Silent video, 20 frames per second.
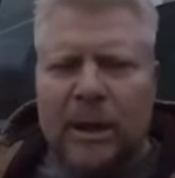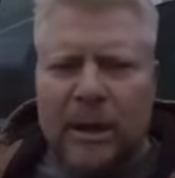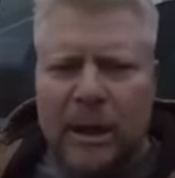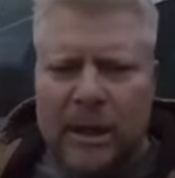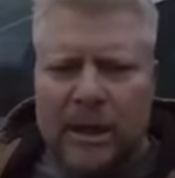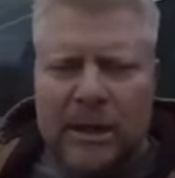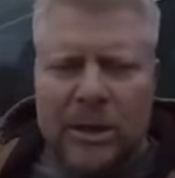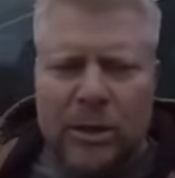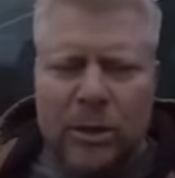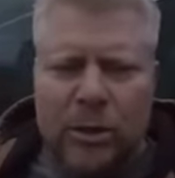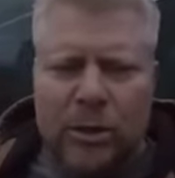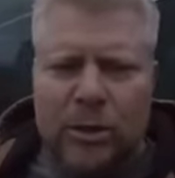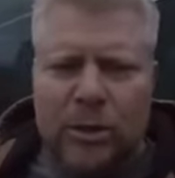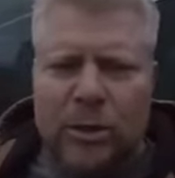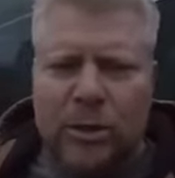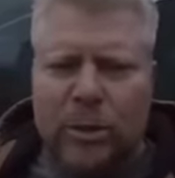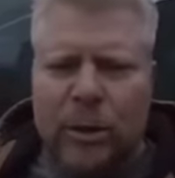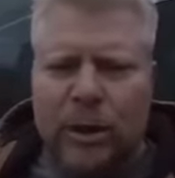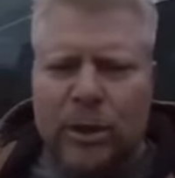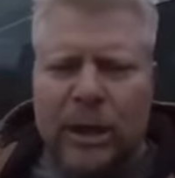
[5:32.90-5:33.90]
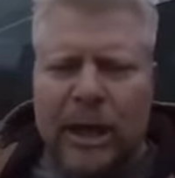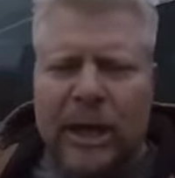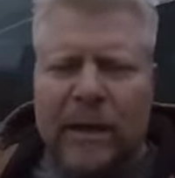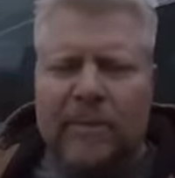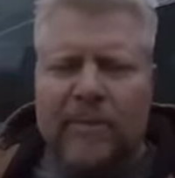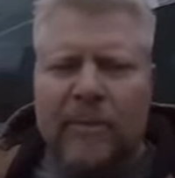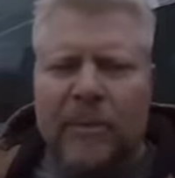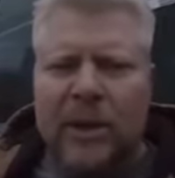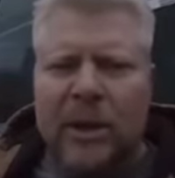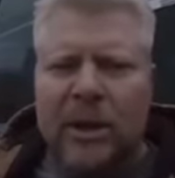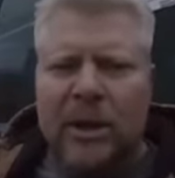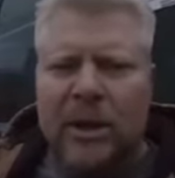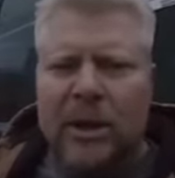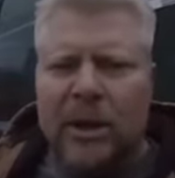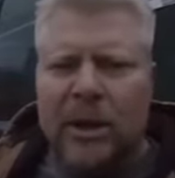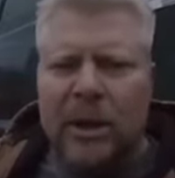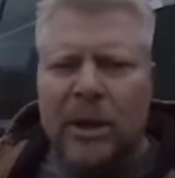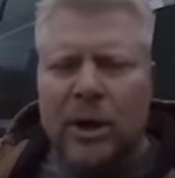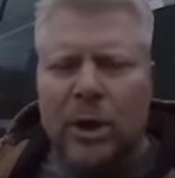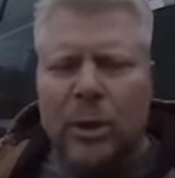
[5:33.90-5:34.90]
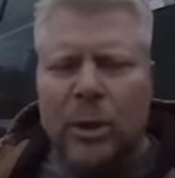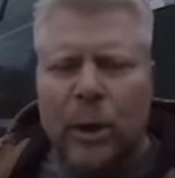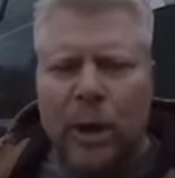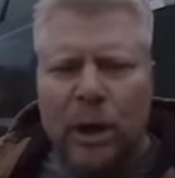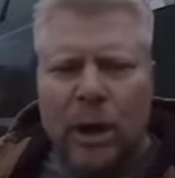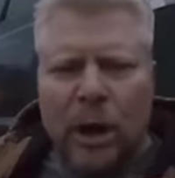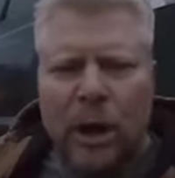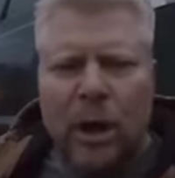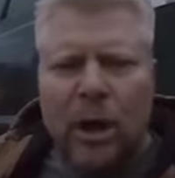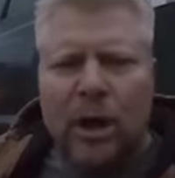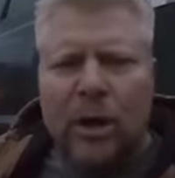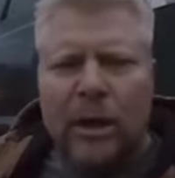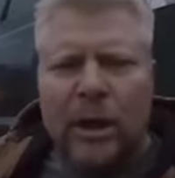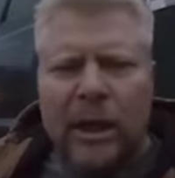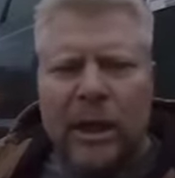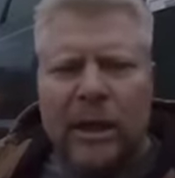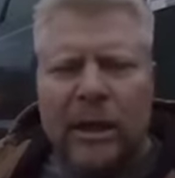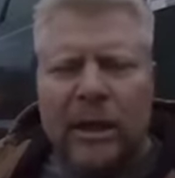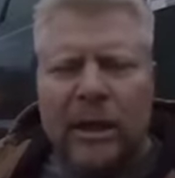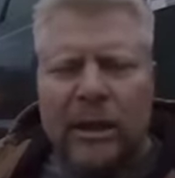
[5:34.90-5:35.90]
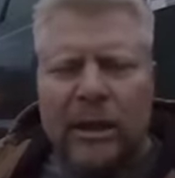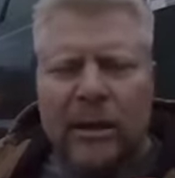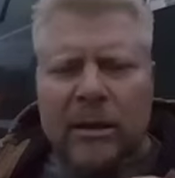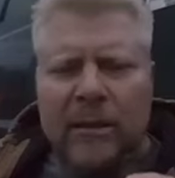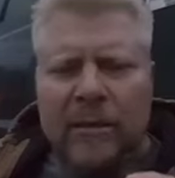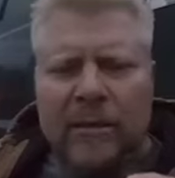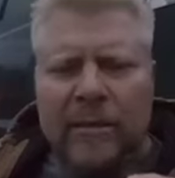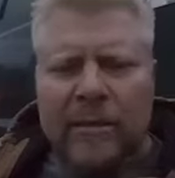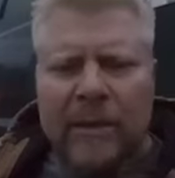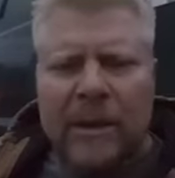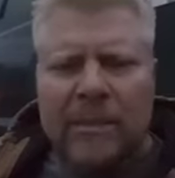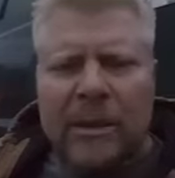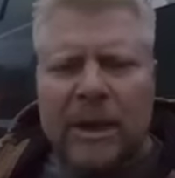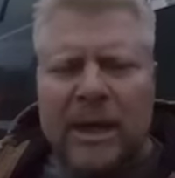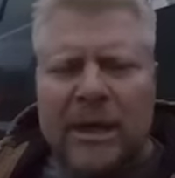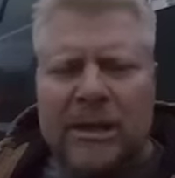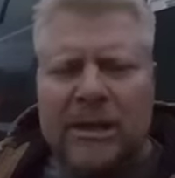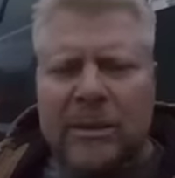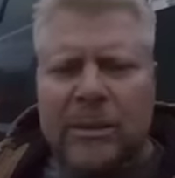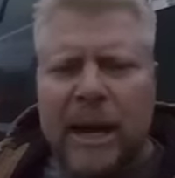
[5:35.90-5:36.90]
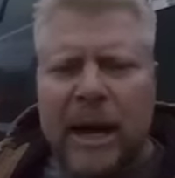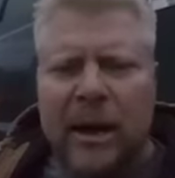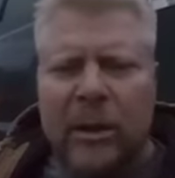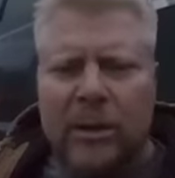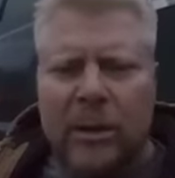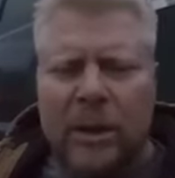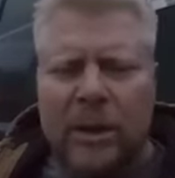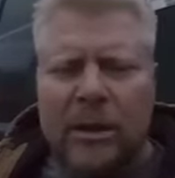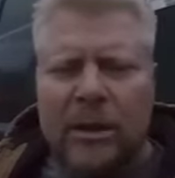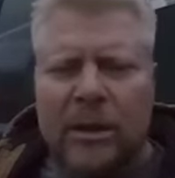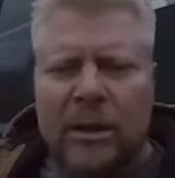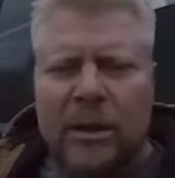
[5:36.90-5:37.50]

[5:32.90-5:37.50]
as in you use your real name. You are calling feminism out.